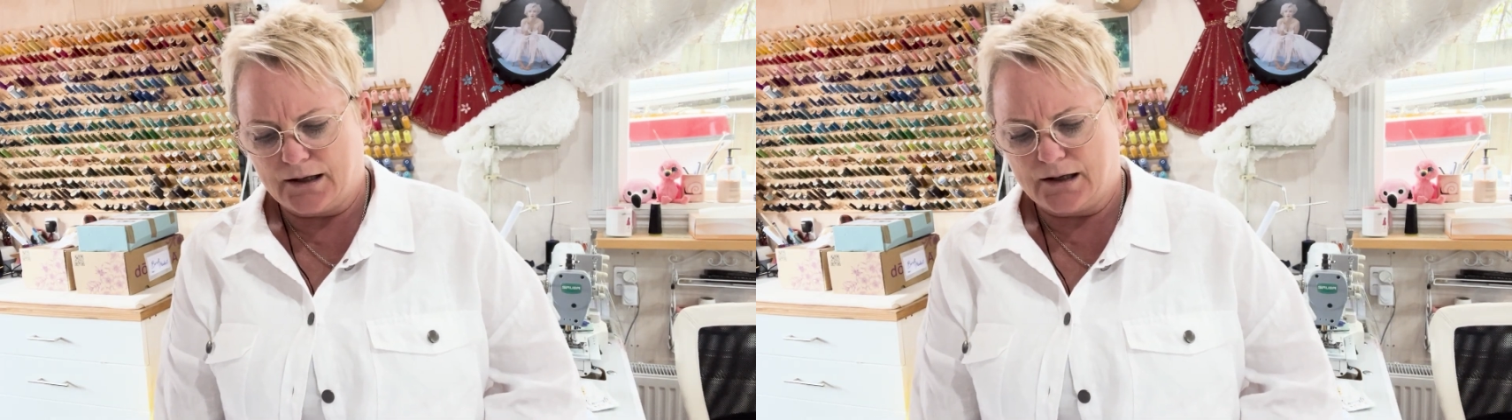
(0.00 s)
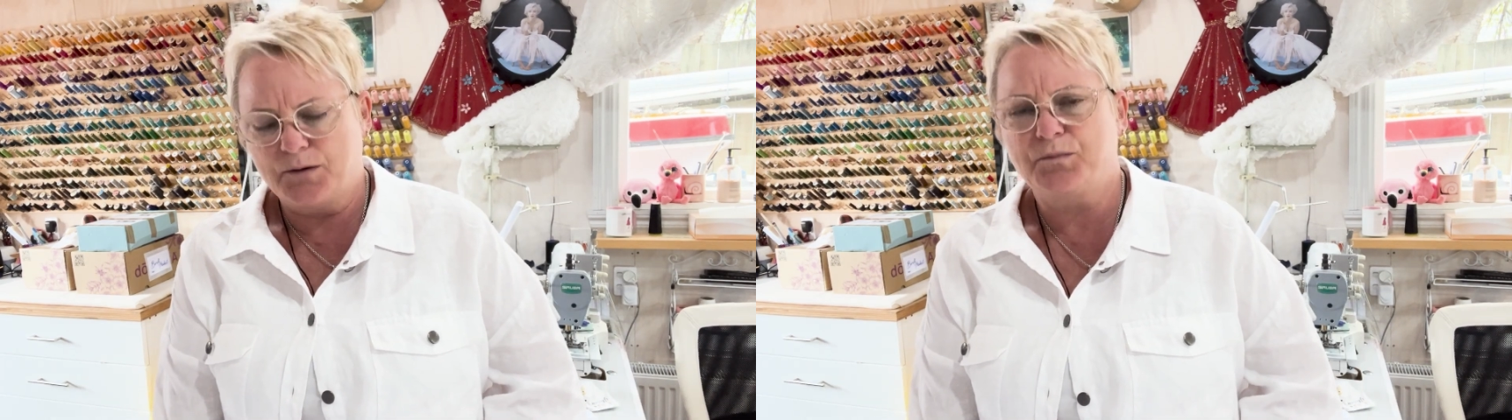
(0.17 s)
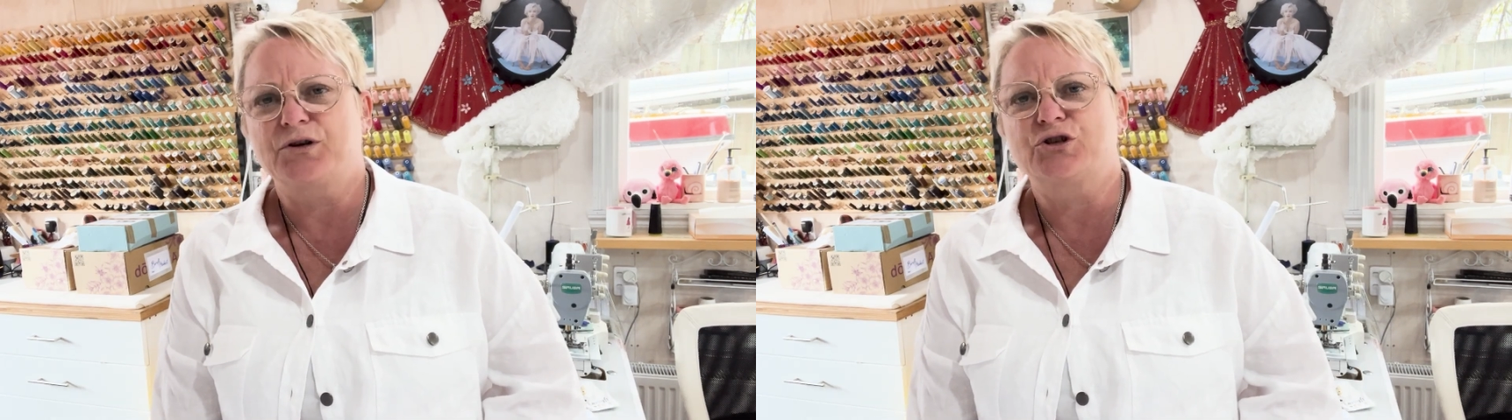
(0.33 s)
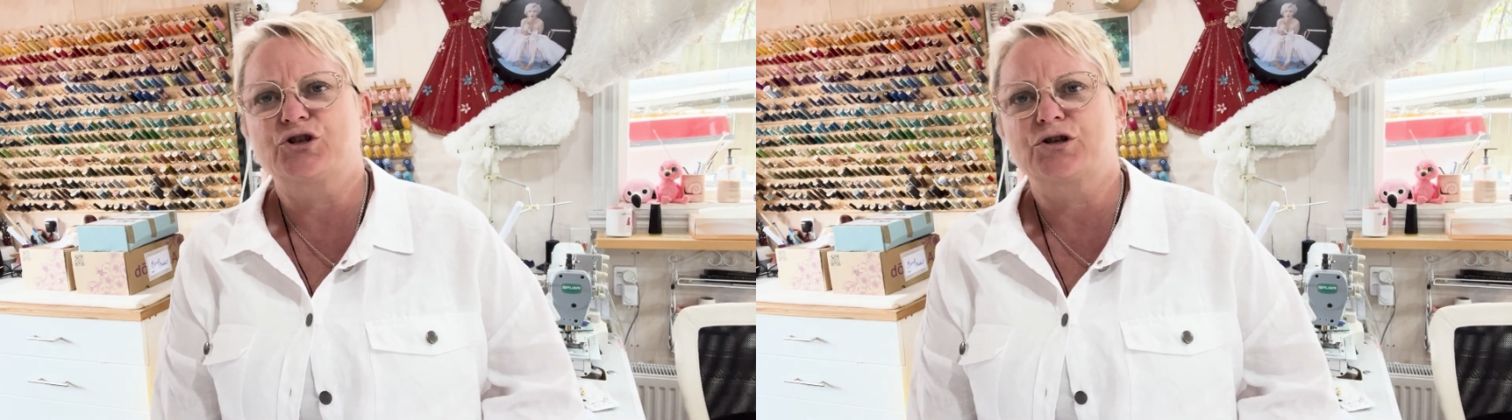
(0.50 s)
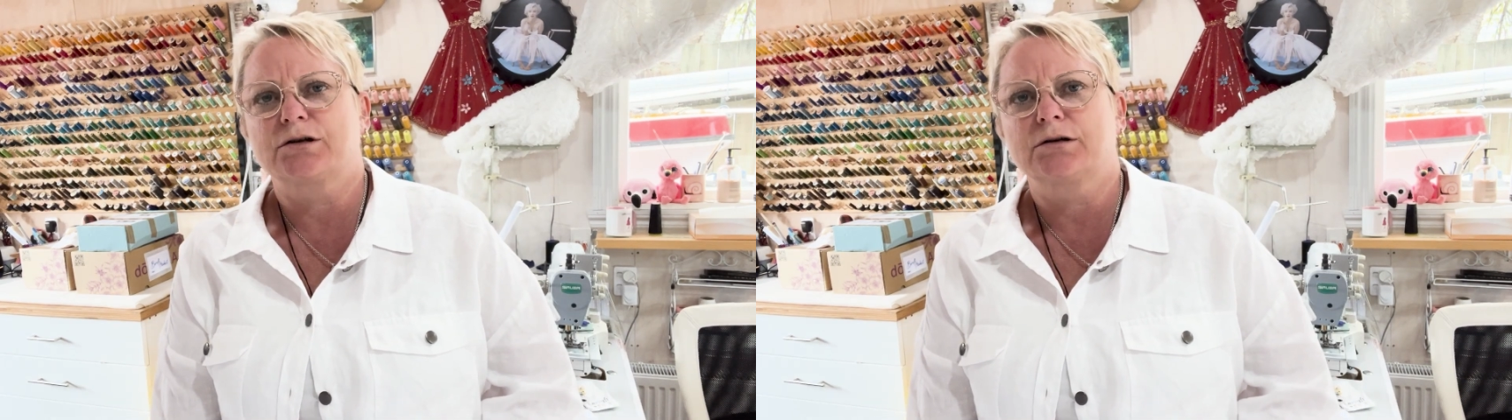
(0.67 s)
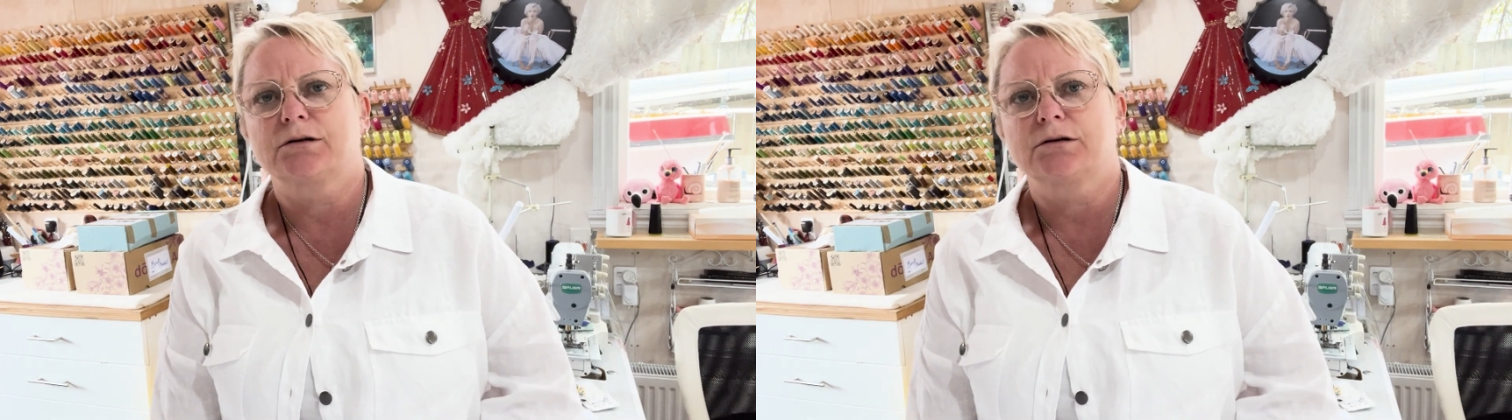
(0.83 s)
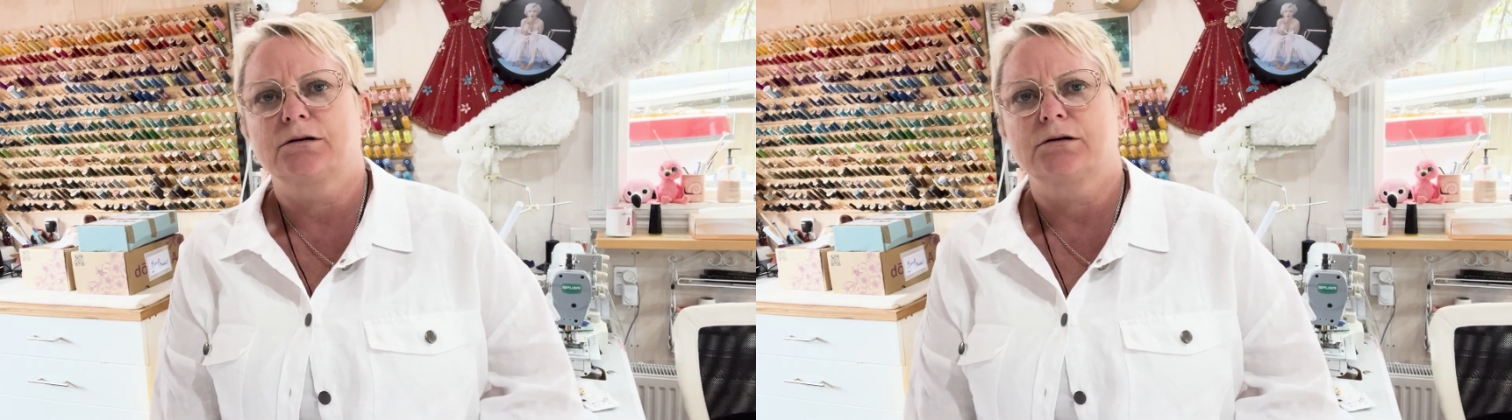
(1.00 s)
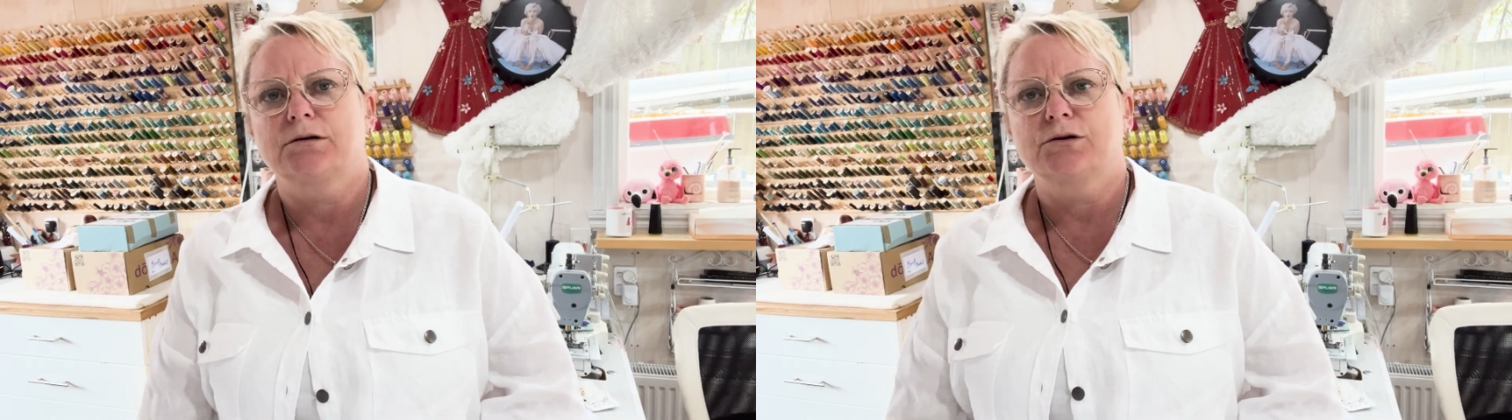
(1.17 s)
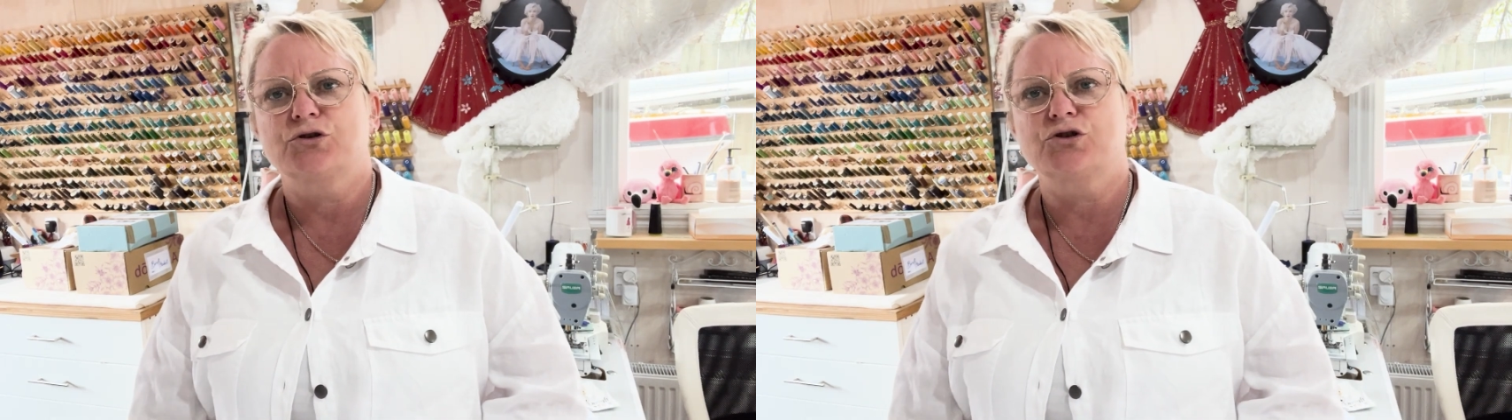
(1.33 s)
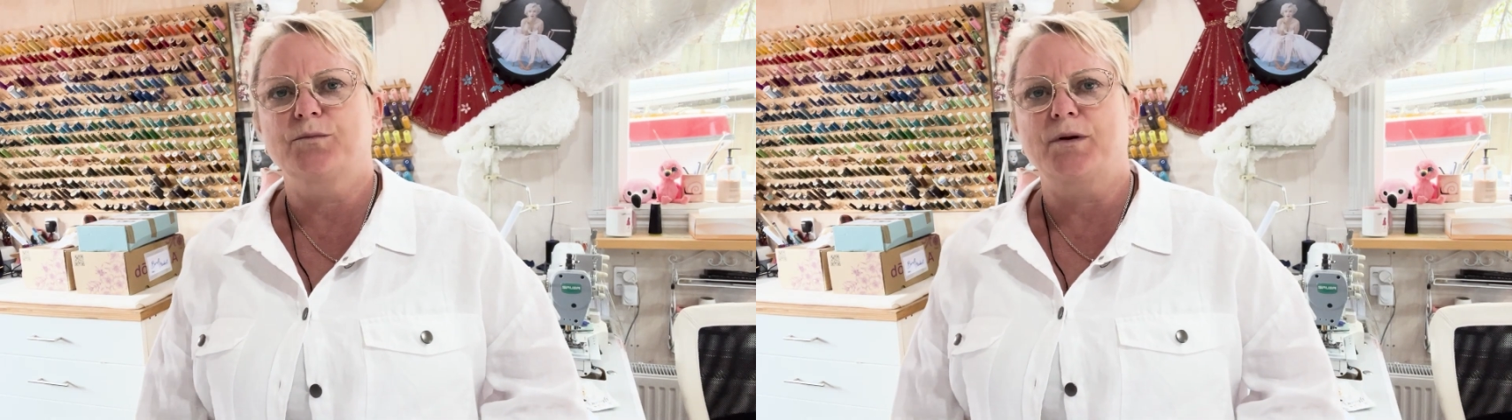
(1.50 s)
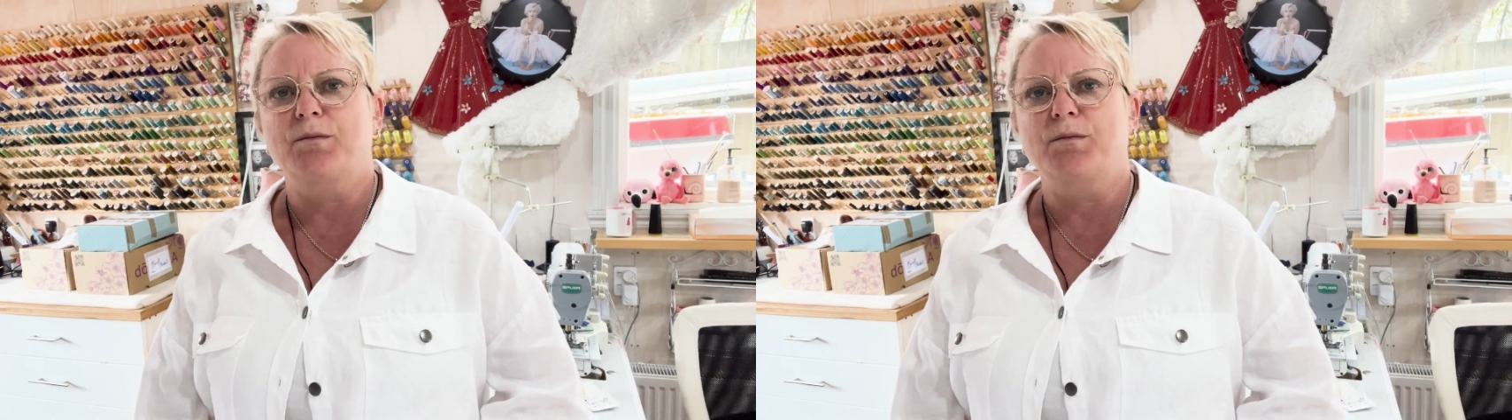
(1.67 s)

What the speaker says: hippage should be